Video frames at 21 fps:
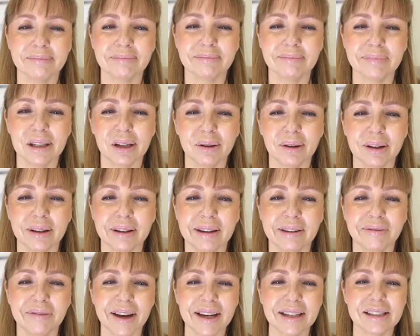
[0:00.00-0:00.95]
you know,
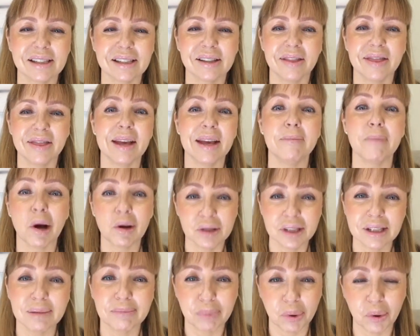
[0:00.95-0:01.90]
in fact, it's the
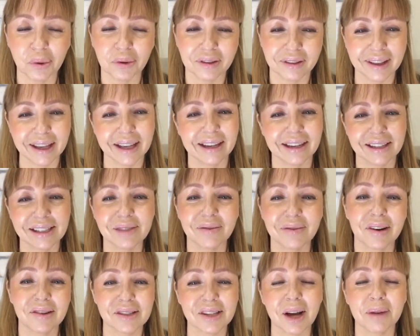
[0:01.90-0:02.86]
most important thing as
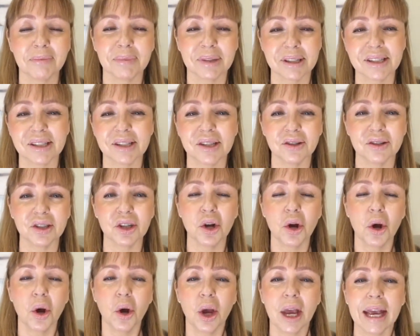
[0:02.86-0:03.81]
far as I'm concerned
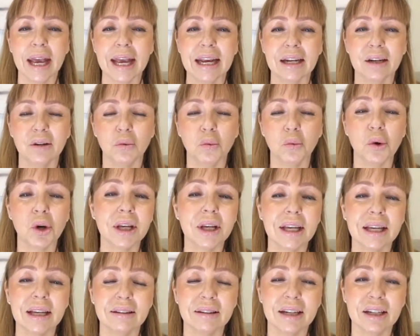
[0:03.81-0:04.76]
in
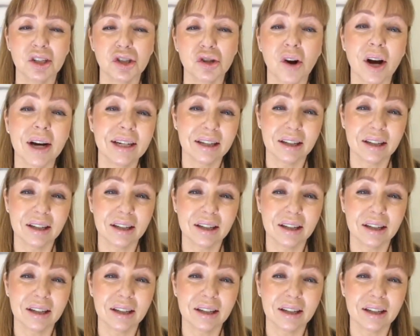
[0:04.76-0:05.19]
working, in trying to